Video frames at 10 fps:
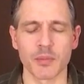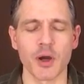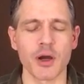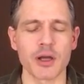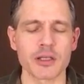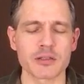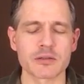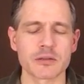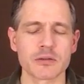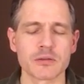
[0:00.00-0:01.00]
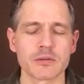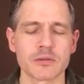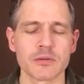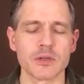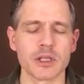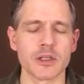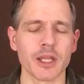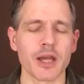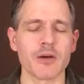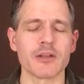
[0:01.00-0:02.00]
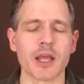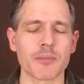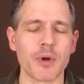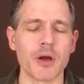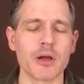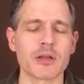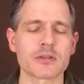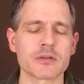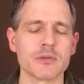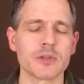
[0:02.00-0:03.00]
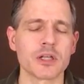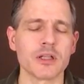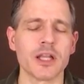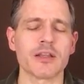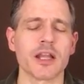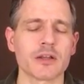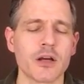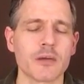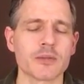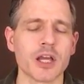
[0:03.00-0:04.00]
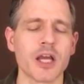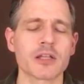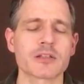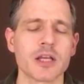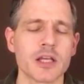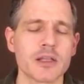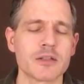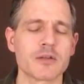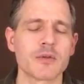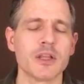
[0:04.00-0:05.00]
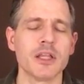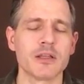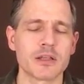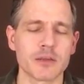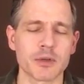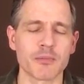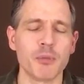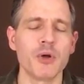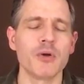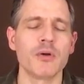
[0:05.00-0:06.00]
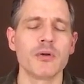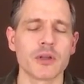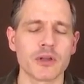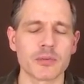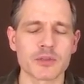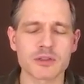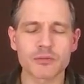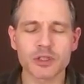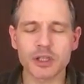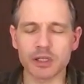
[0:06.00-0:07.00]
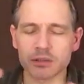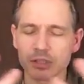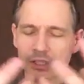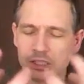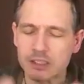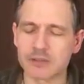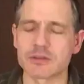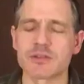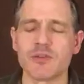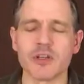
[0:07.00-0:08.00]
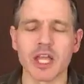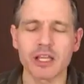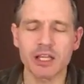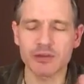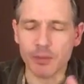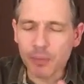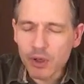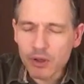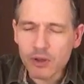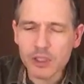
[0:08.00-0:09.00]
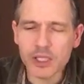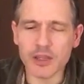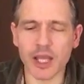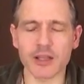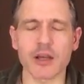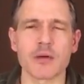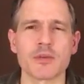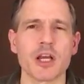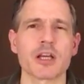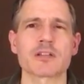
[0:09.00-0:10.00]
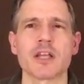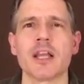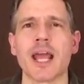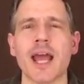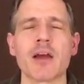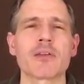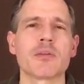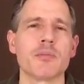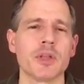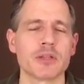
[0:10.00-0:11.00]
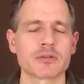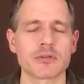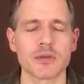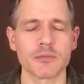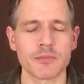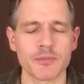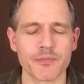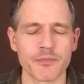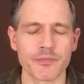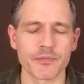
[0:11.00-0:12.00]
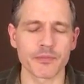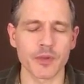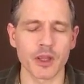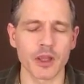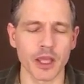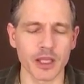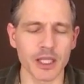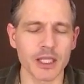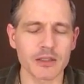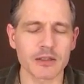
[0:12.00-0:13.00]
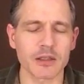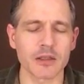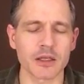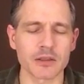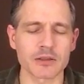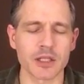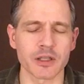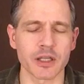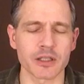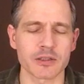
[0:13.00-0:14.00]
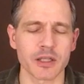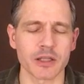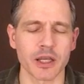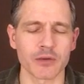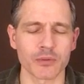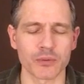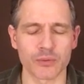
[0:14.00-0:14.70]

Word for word: pause, and now in that pause, we're gonna let that carbon dioxide come in and pull, and almost with the, feel that kind of pulling that carbon dioxide out of the bloodstream and into the lungs, and then exhale it out.